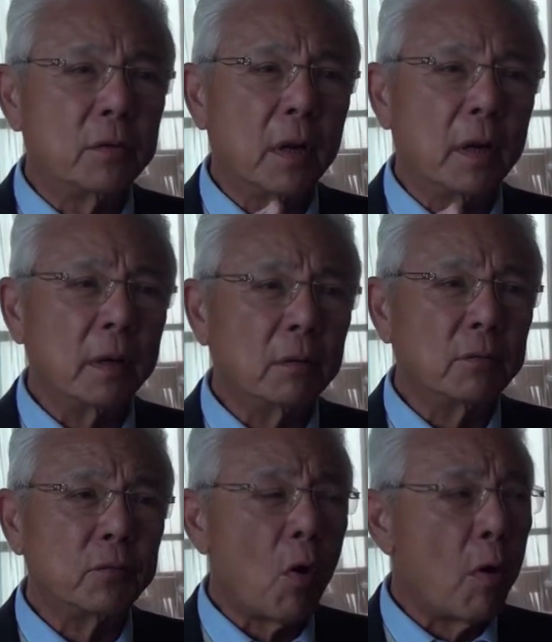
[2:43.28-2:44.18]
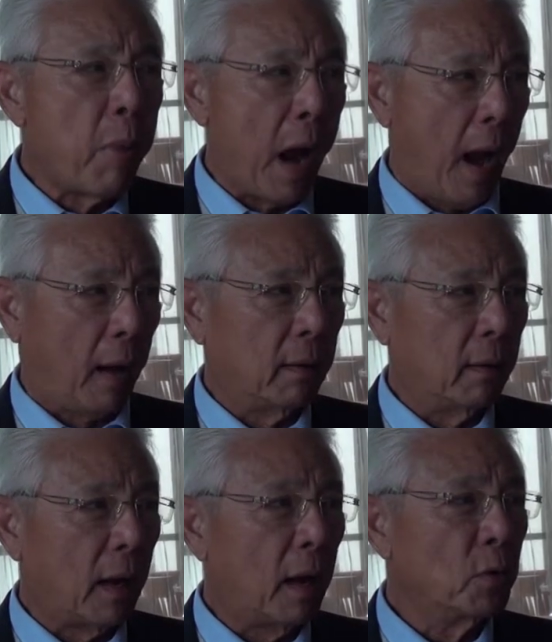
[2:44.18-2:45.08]
little drawback,
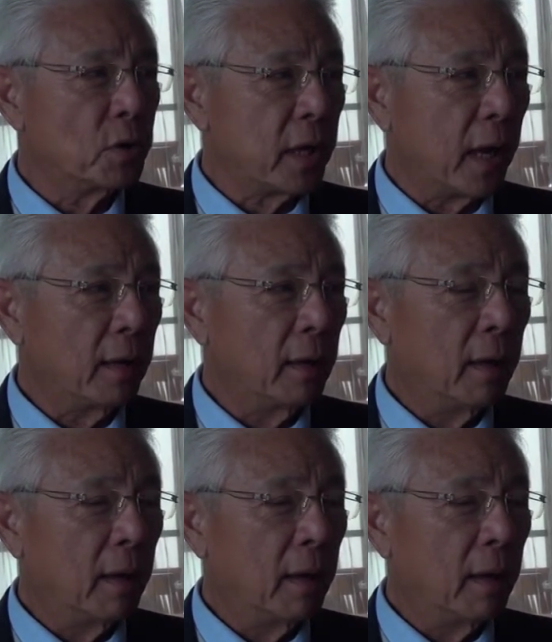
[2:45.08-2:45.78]
I would say.